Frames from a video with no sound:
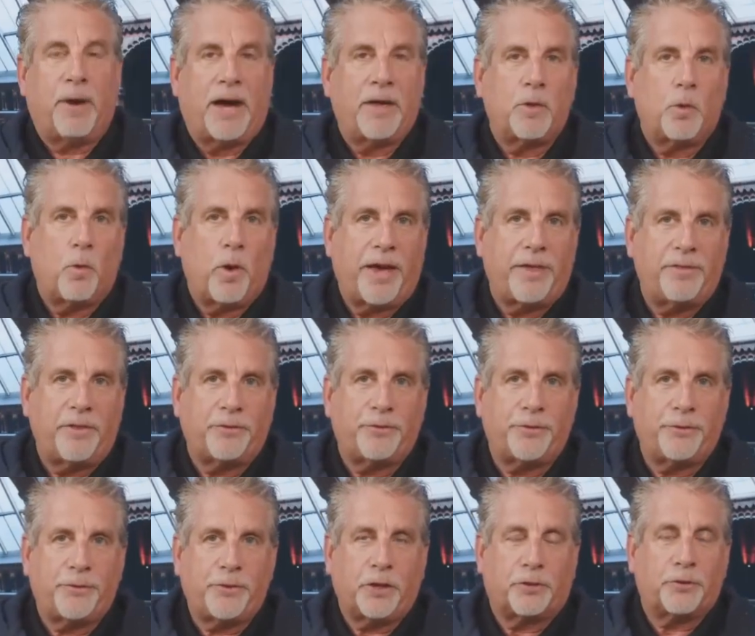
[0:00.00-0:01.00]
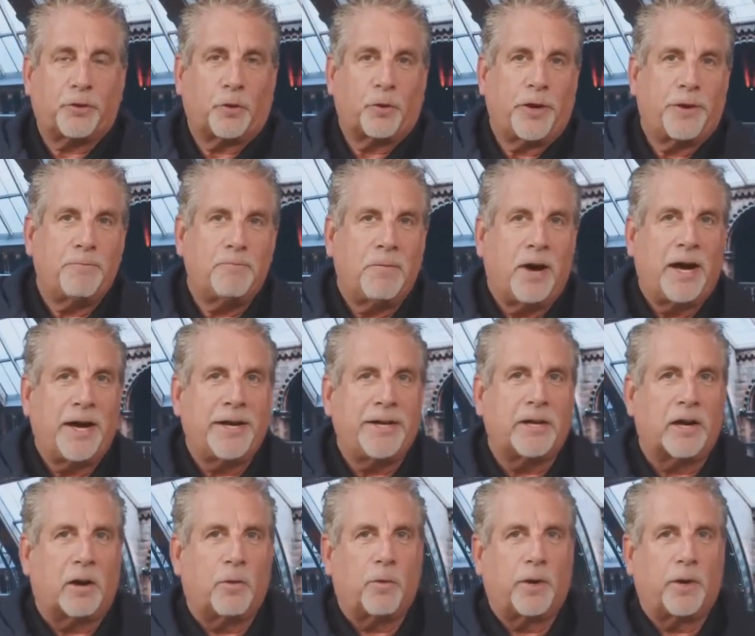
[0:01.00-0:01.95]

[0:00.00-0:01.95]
by the way, this is just a reminder.